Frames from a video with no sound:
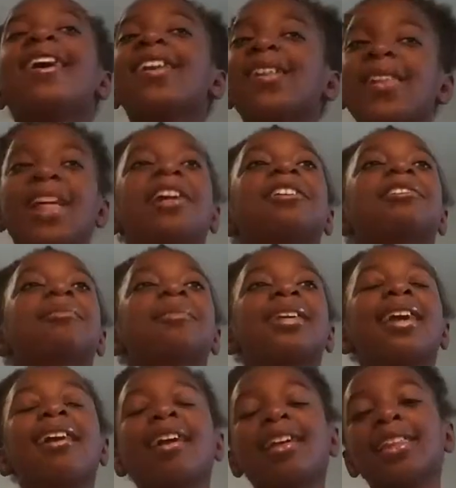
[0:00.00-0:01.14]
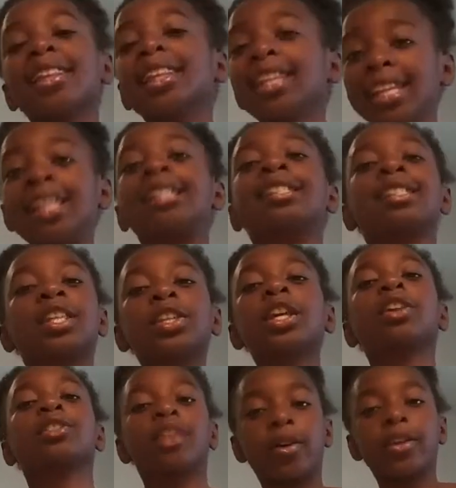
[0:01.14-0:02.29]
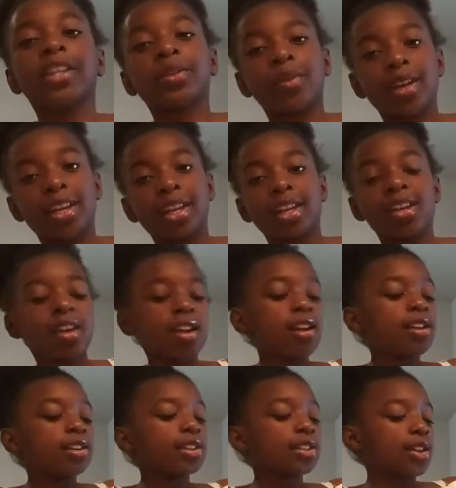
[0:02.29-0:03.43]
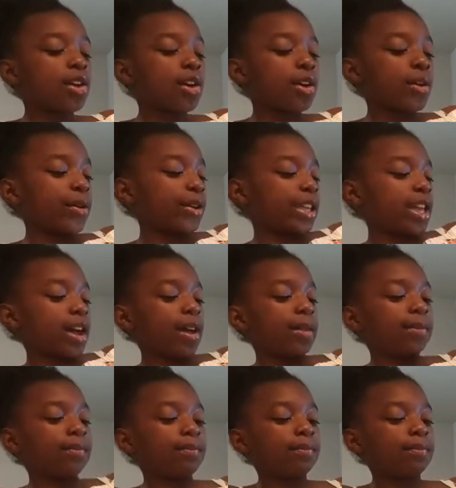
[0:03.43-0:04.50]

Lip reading: it'll last me at least till 2020. So, yeah.